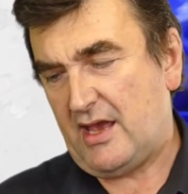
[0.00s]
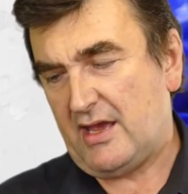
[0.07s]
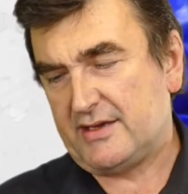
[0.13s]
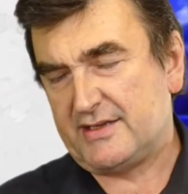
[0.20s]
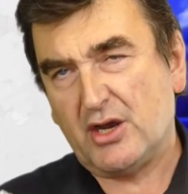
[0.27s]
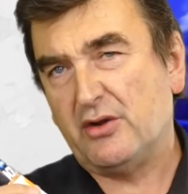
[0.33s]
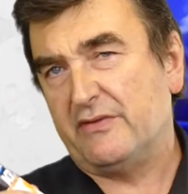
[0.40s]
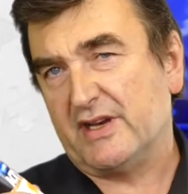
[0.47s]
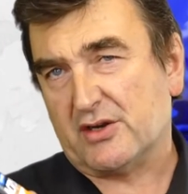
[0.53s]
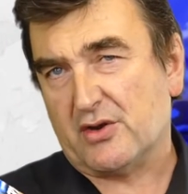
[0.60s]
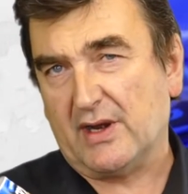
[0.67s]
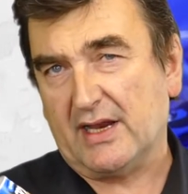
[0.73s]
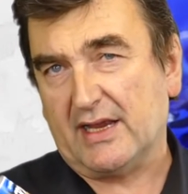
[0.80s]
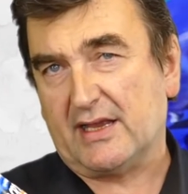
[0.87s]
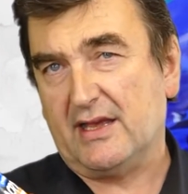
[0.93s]
Derivan
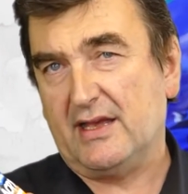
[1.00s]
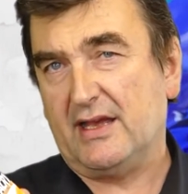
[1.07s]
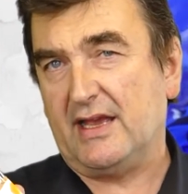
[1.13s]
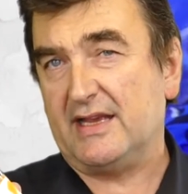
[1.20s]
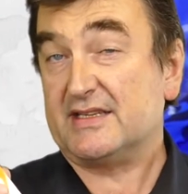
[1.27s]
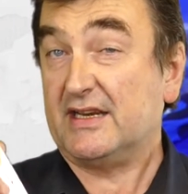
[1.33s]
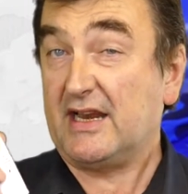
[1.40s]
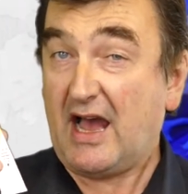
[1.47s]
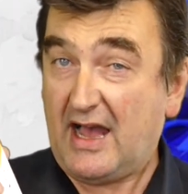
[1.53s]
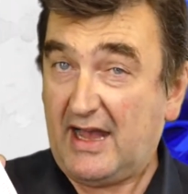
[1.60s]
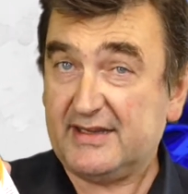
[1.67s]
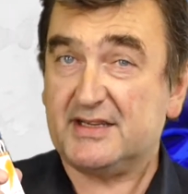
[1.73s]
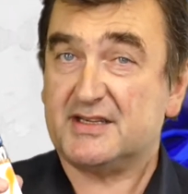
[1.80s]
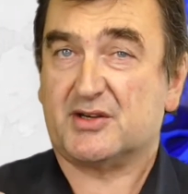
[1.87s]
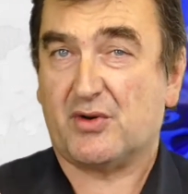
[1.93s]
Acrylic is an
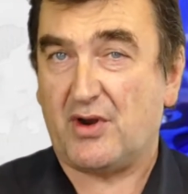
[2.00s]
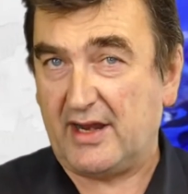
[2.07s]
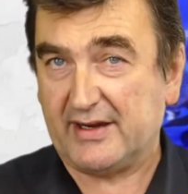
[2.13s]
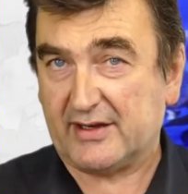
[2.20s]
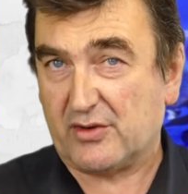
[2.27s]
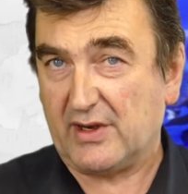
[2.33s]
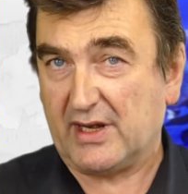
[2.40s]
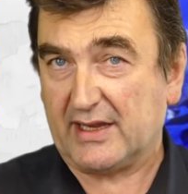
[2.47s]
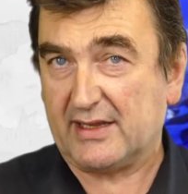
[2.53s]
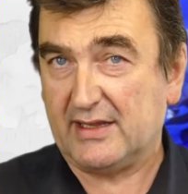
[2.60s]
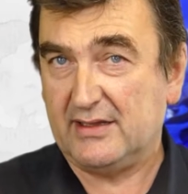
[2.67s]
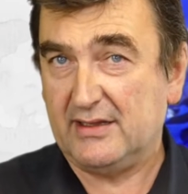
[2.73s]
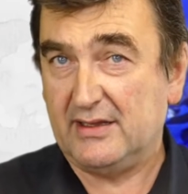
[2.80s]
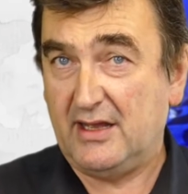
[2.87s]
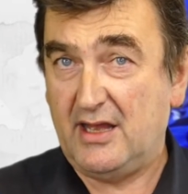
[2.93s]
artist-grade acrylic.
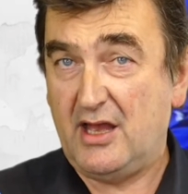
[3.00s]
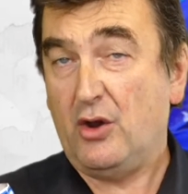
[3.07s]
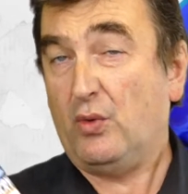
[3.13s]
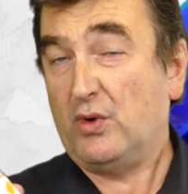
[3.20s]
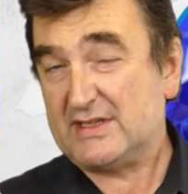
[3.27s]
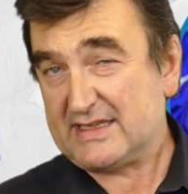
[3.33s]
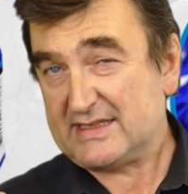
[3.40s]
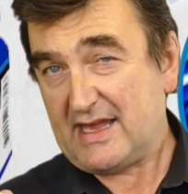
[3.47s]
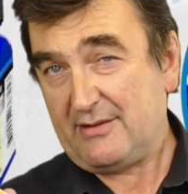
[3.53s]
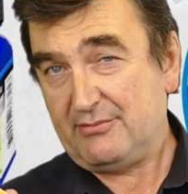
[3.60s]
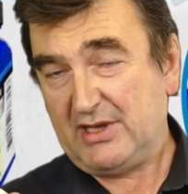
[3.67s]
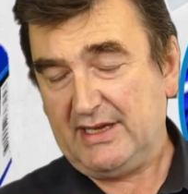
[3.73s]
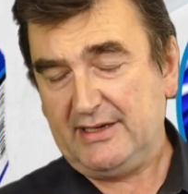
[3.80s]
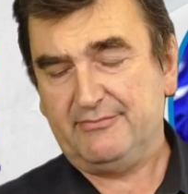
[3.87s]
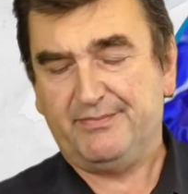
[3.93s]
What does that
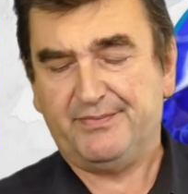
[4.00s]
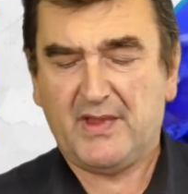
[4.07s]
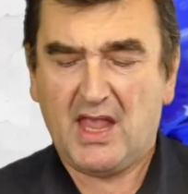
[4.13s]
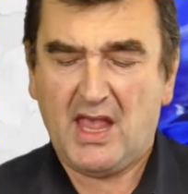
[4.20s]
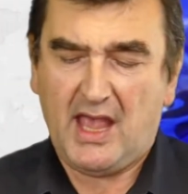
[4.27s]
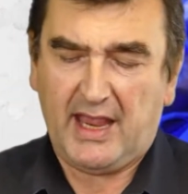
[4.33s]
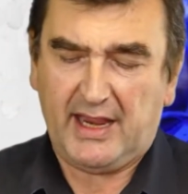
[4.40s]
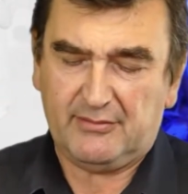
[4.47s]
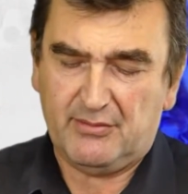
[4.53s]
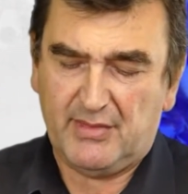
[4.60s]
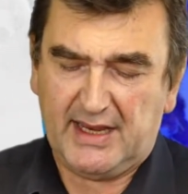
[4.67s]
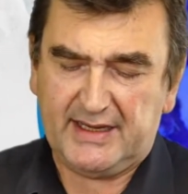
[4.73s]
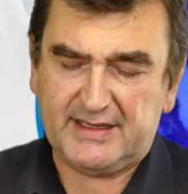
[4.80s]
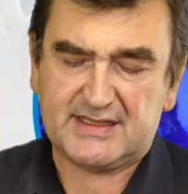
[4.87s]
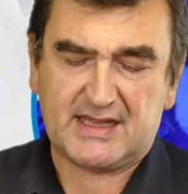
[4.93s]
mean? It
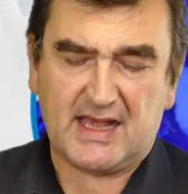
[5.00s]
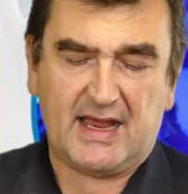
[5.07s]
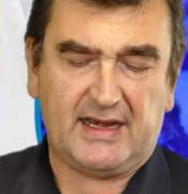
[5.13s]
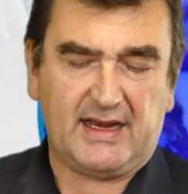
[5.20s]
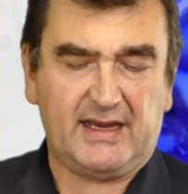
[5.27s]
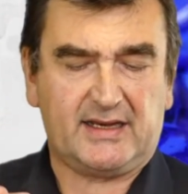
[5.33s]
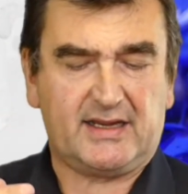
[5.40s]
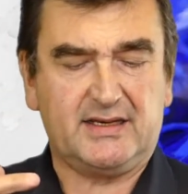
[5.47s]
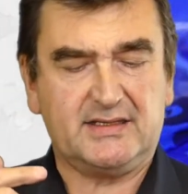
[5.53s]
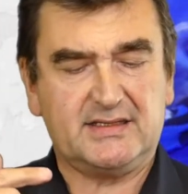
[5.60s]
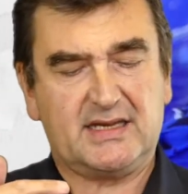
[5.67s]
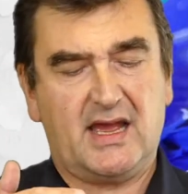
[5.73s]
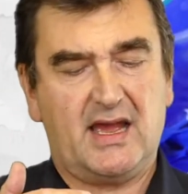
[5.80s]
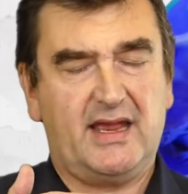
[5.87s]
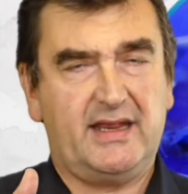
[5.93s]
means that it
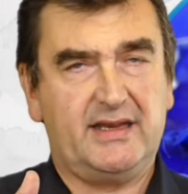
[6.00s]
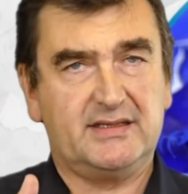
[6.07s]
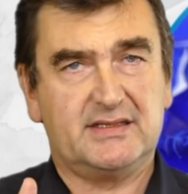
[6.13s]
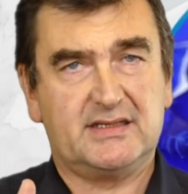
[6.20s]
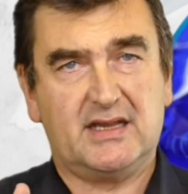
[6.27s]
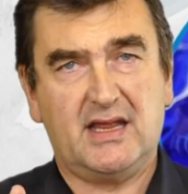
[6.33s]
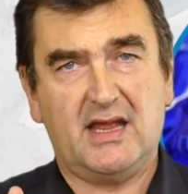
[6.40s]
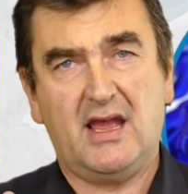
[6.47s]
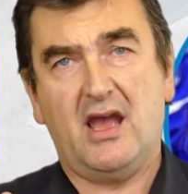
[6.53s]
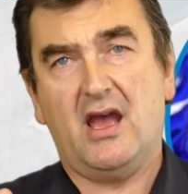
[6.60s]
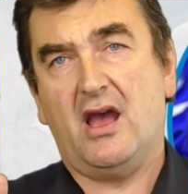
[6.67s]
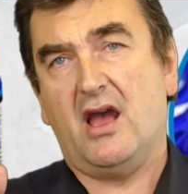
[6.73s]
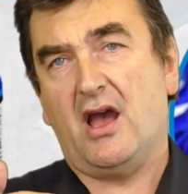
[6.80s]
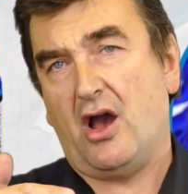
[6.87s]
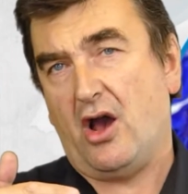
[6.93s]
contains
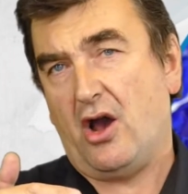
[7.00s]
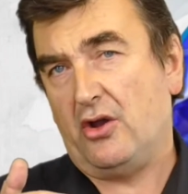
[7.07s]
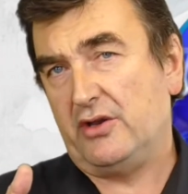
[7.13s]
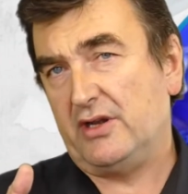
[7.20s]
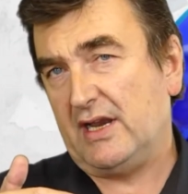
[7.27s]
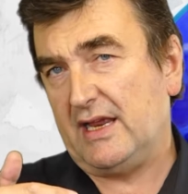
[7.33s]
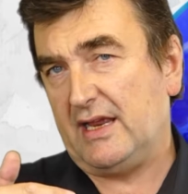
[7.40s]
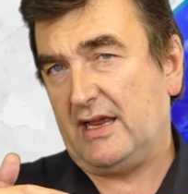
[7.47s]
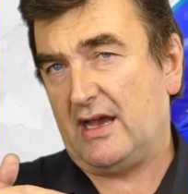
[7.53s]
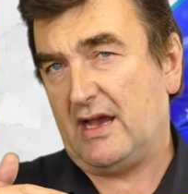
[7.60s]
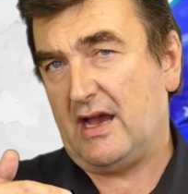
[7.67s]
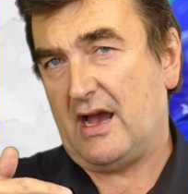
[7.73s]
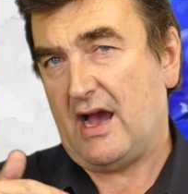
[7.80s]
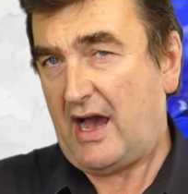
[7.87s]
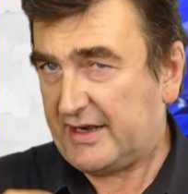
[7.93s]
only
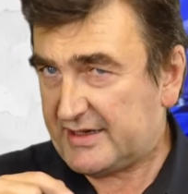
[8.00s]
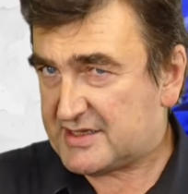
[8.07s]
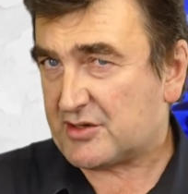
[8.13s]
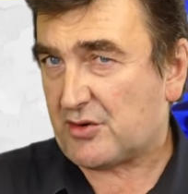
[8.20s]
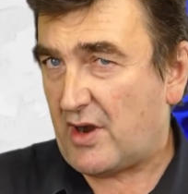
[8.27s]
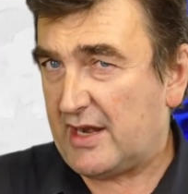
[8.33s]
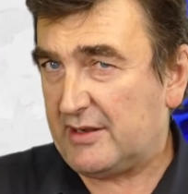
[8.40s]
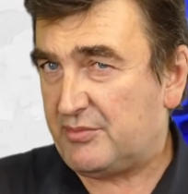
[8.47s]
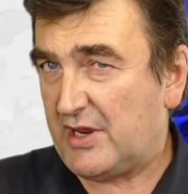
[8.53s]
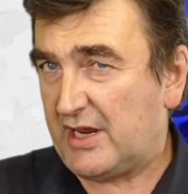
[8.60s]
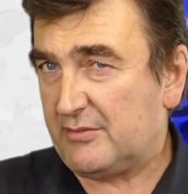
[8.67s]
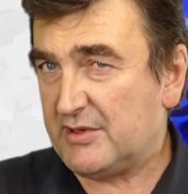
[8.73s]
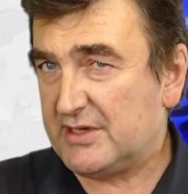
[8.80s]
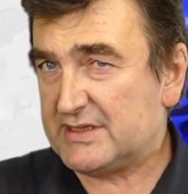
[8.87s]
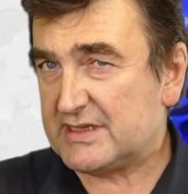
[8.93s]
artist-grade
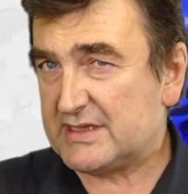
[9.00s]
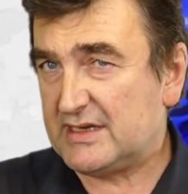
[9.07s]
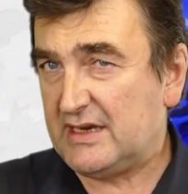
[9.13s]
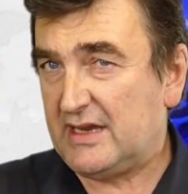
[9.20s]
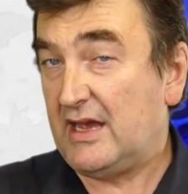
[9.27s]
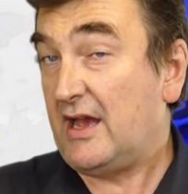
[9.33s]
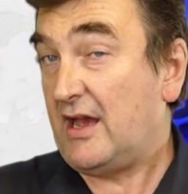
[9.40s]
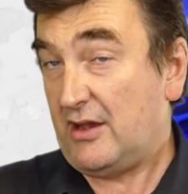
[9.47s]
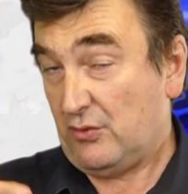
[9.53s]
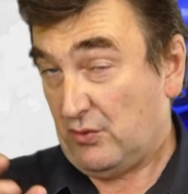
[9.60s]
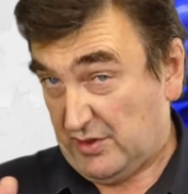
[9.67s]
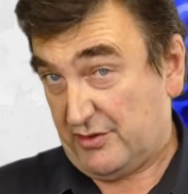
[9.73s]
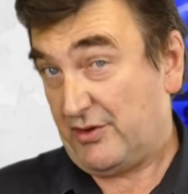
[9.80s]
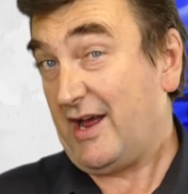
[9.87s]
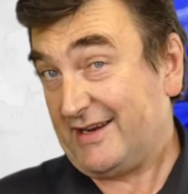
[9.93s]
pigments.
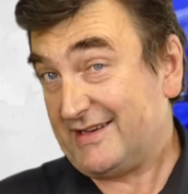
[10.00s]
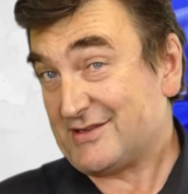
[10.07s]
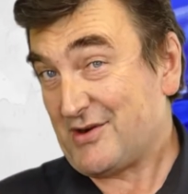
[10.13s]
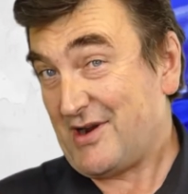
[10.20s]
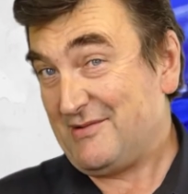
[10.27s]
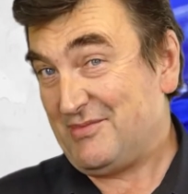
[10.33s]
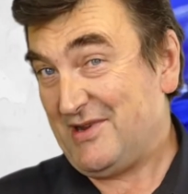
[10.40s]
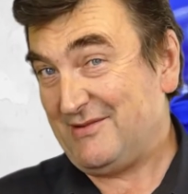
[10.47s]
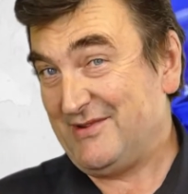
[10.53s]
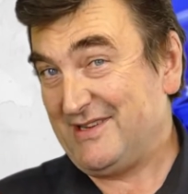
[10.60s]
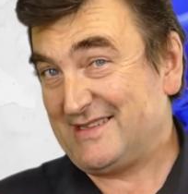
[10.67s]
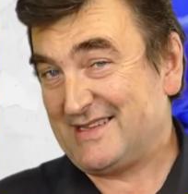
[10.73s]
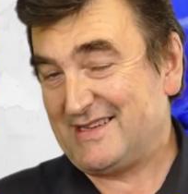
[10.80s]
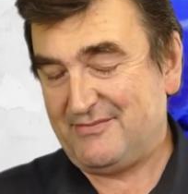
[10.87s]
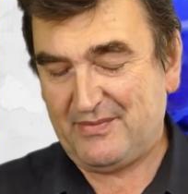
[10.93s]
What are artist-grade
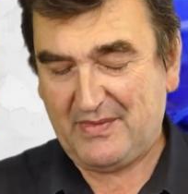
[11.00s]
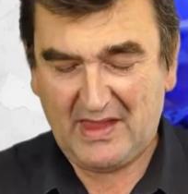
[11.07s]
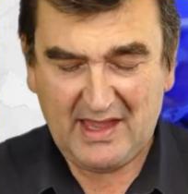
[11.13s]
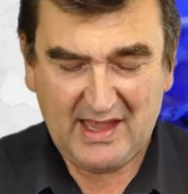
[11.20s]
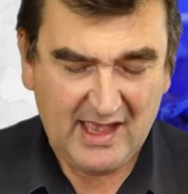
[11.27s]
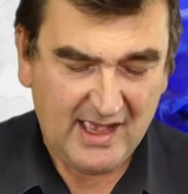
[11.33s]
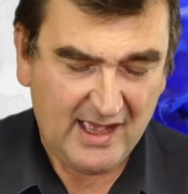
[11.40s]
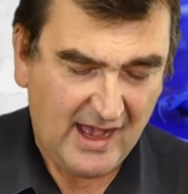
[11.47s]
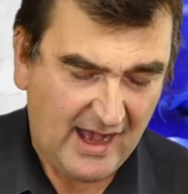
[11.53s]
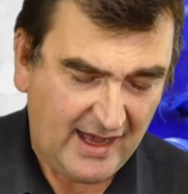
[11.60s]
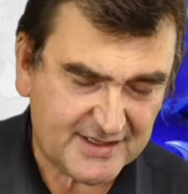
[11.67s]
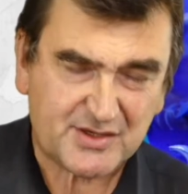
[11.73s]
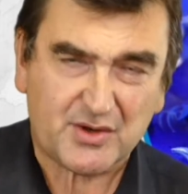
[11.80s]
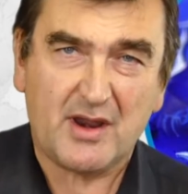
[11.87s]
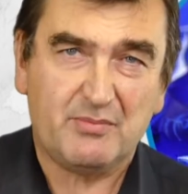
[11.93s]
pigments?
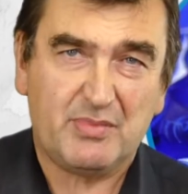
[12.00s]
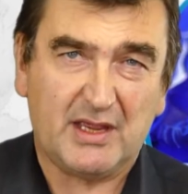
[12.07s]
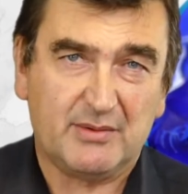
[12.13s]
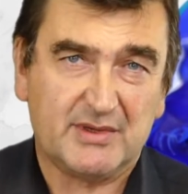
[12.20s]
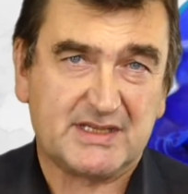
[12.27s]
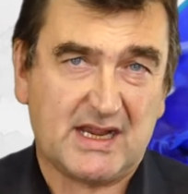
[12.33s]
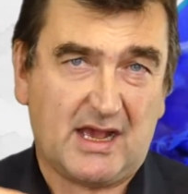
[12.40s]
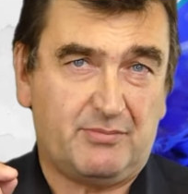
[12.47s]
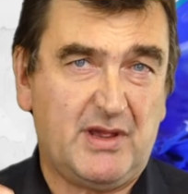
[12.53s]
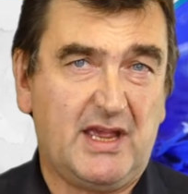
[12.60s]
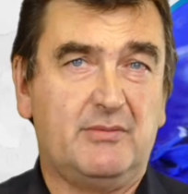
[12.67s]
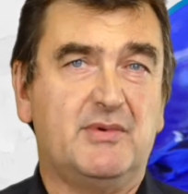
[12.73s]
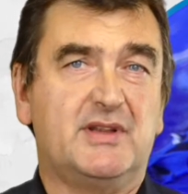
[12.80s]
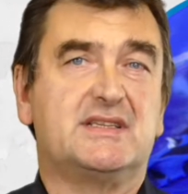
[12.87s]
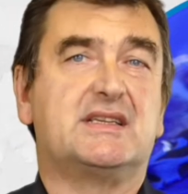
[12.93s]
Artist-grade pigments are
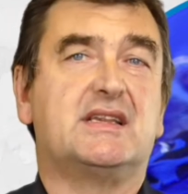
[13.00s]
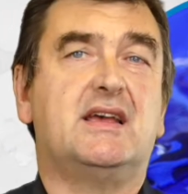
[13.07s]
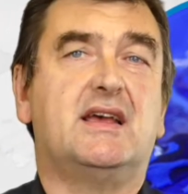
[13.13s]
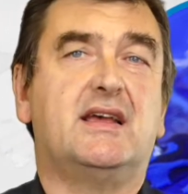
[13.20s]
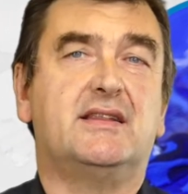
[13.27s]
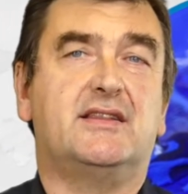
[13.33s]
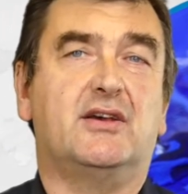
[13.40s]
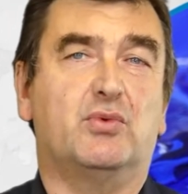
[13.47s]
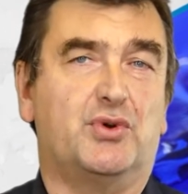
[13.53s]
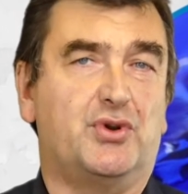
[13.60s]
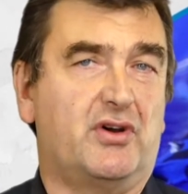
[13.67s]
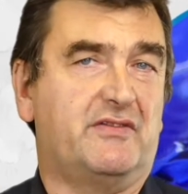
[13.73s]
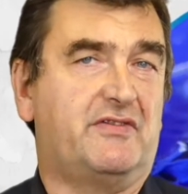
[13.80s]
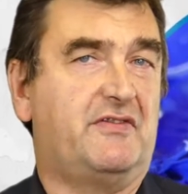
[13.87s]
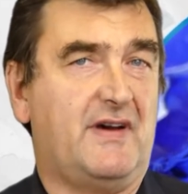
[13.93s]
pigments that will
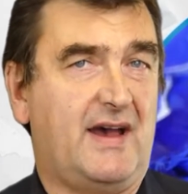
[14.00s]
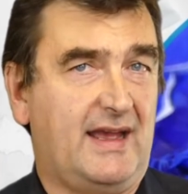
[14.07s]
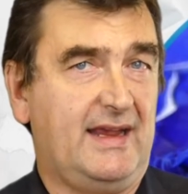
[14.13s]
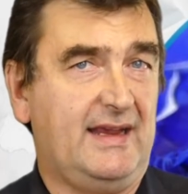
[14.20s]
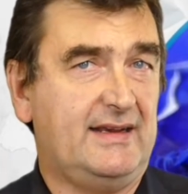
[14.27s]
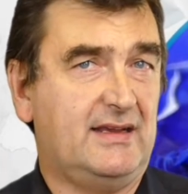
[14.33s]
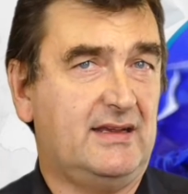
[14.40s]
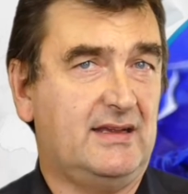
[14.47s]
not fade